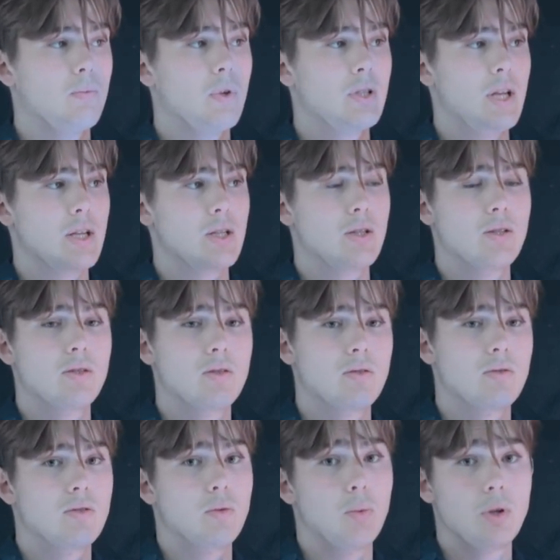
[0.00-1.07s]
attaches
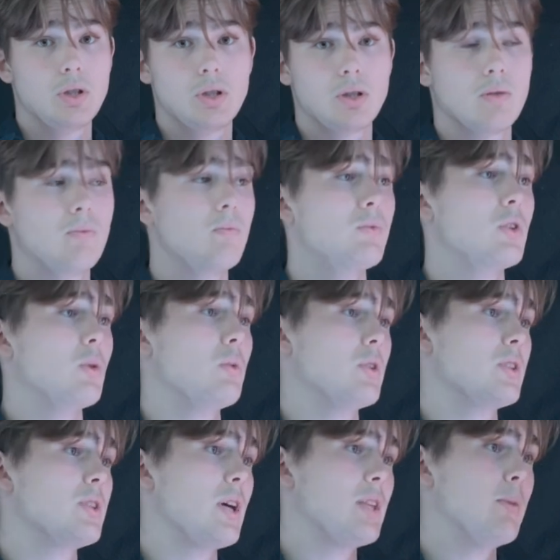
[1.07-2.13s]
to which, so
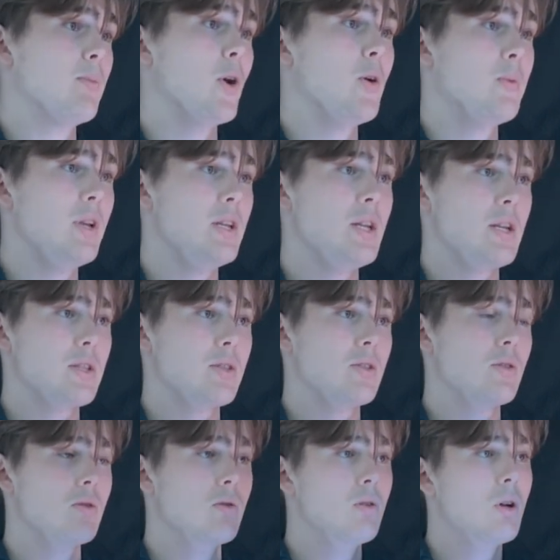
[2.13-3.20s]
which side the bromine attaches
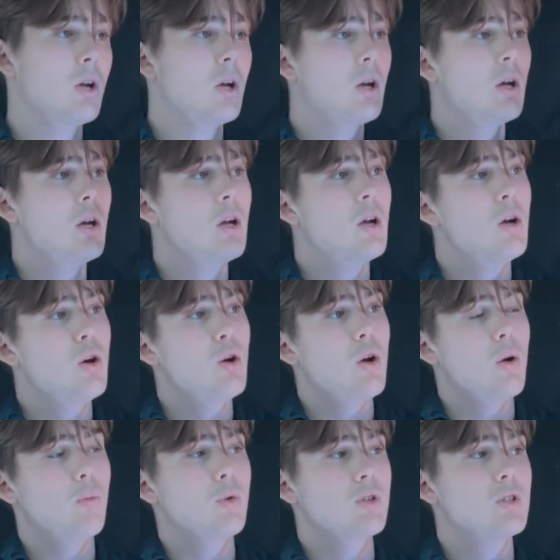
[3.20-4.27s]
to
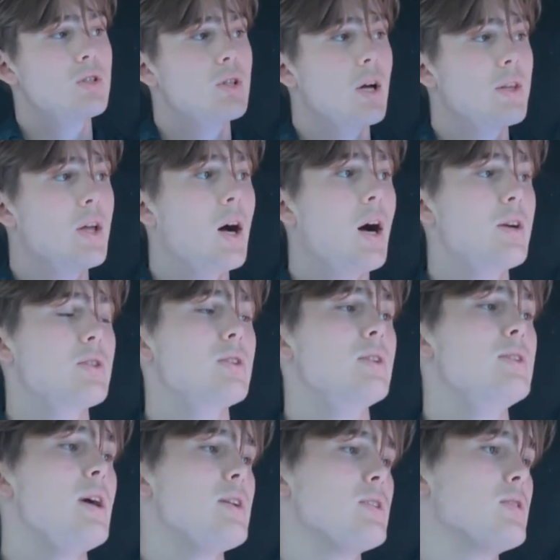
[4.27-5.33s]
and which side the hydrogen
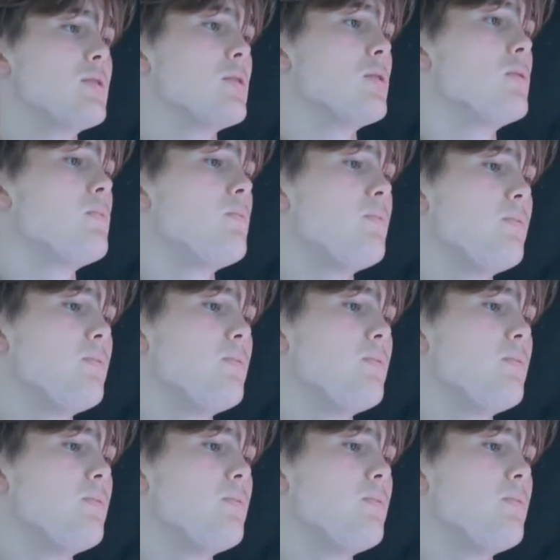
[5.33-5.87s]
attaches to.